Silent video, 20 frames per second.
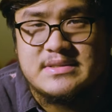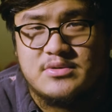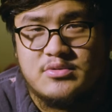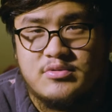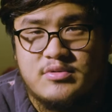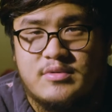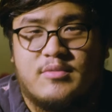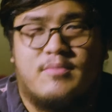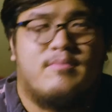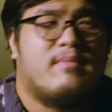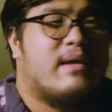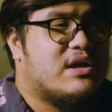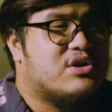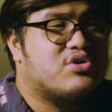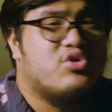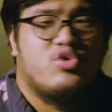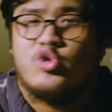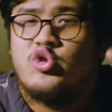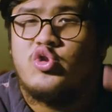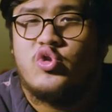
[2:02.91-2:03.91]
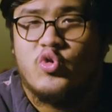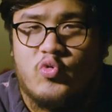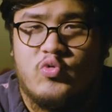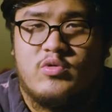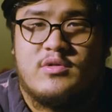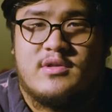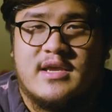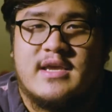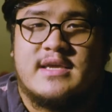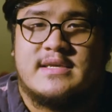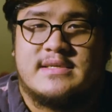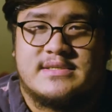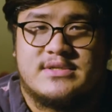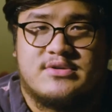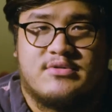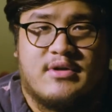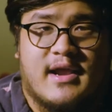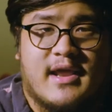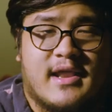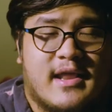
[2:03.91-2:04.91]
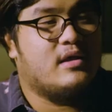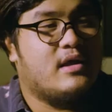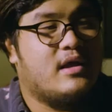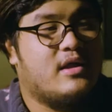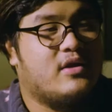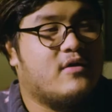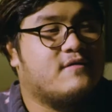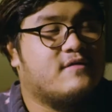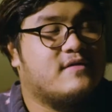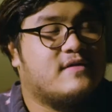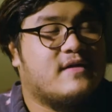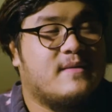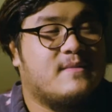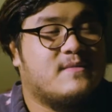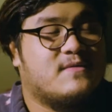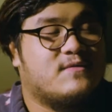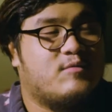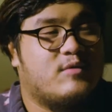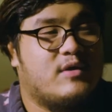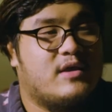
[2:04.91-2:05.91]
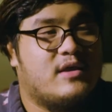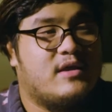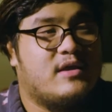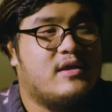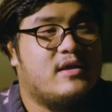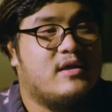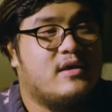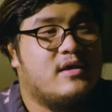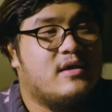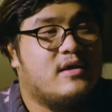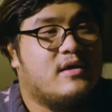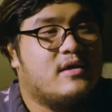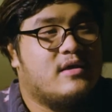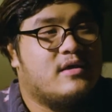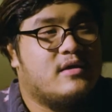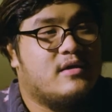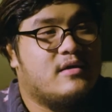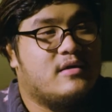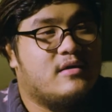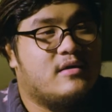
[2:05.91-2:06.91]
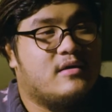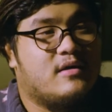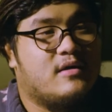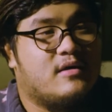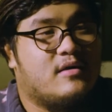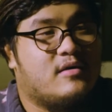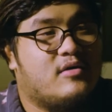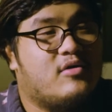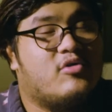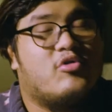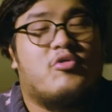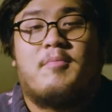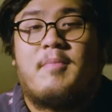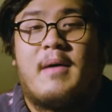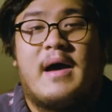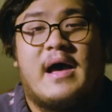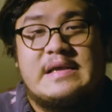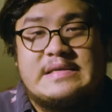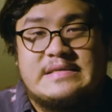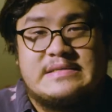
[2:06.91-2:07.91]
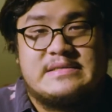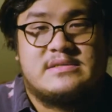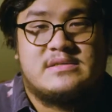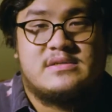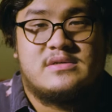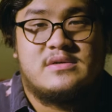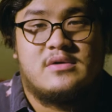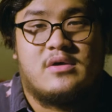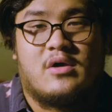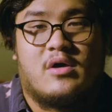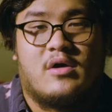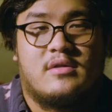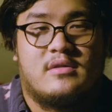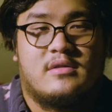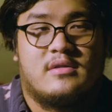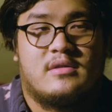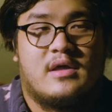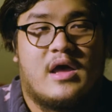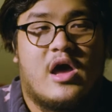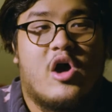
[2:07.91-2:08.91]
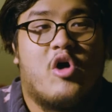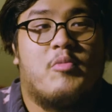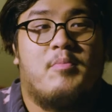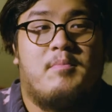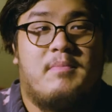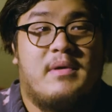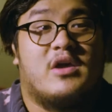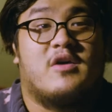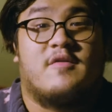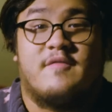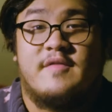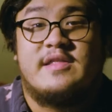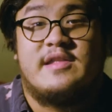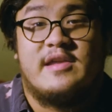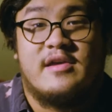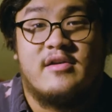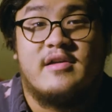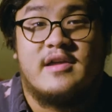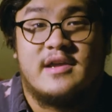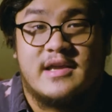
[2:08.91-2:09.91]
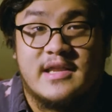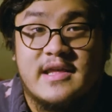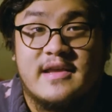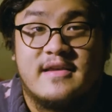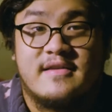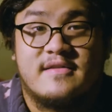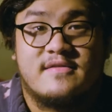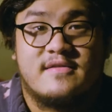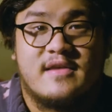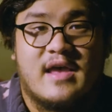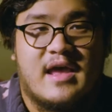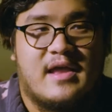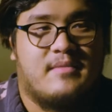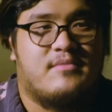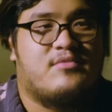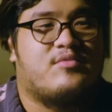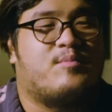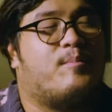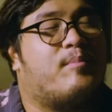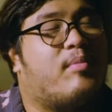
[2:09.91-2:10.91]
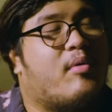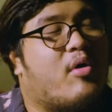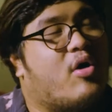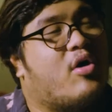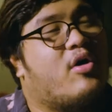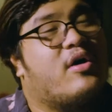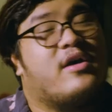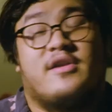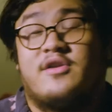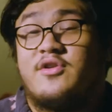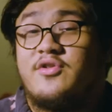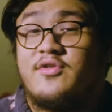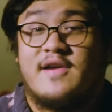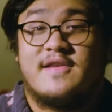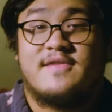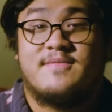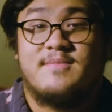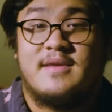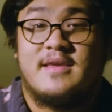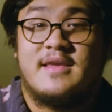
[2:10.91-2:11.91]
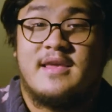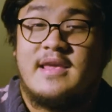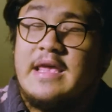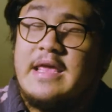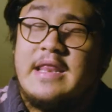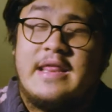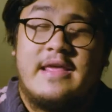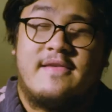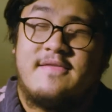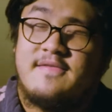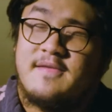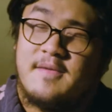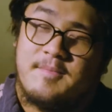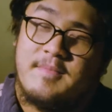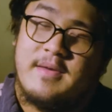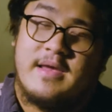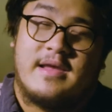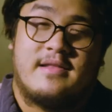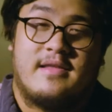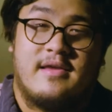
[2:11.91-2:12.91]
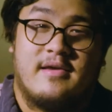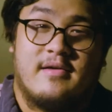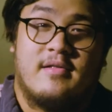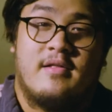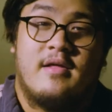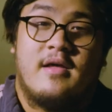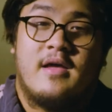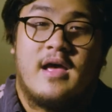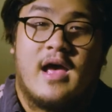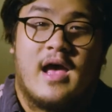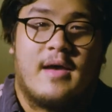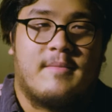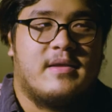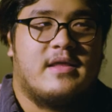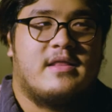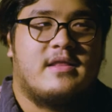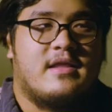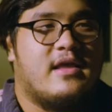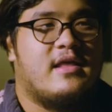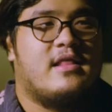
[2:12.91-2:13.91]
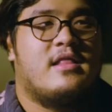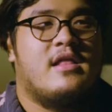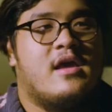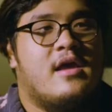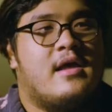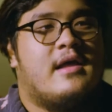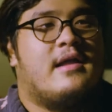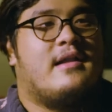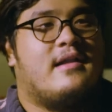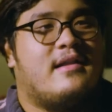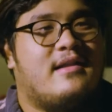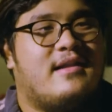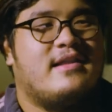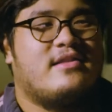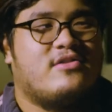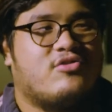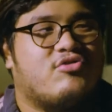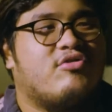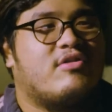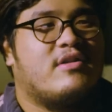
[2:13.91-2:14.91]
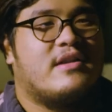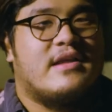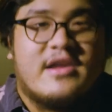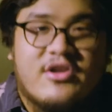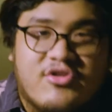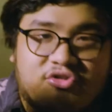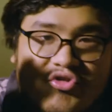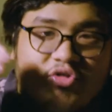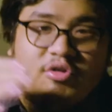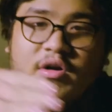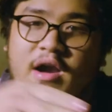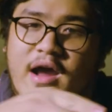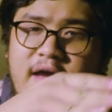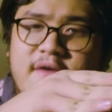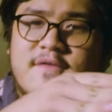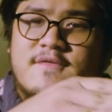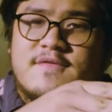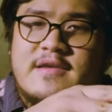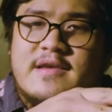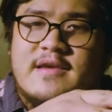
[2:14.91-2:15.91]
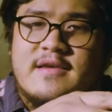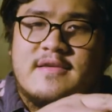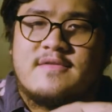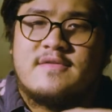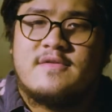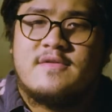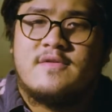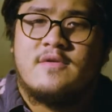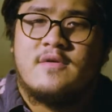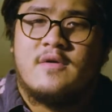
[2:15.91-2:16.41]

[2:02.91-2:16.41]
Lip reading: you to make you do things, right? And oftentimes we look past on how big of a deal it is, and boy, trust me, it is a big deal. I mean, it literally drives us